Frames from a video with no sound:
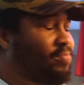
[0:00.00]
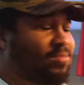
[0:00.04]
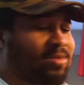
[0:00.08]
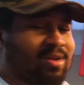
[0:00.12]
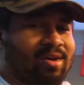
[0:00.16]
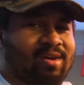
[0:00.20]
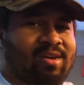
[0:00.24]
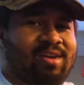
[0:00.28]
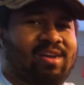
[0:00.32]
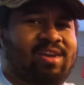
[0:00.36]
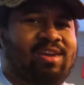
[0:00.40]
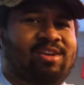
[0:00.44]

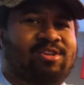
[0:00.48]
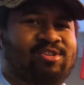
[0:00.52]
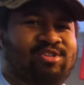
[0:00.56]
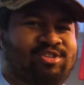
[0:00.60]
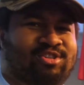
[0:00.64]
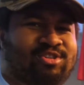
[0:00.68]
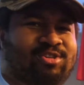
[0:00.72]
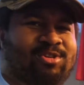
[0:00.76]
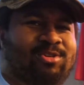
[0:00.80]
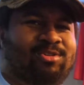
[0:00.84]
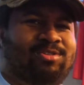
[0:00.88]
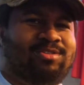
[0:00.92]
Uh, Angry
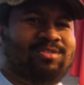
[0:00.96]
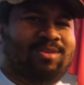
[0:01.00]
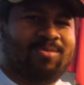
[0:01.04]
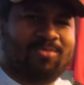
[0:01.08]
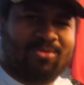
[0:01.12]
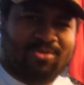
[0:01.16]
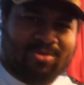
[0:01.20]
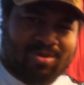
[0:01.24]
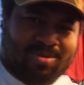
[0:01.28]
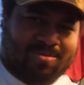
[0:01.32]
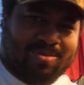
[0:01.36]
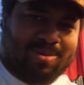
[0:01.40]
Joe's, I'm
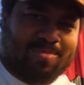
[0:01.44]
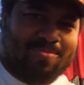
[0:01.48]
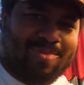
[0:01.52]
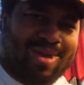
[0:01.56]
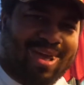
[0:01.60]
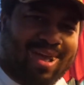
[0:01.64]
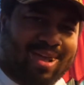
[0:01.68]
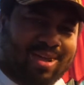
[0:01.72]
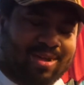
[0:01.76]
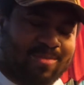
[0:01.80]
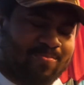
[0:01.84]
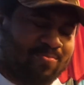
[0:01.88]
gonna be
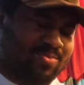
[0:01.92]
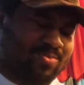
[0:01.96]
back.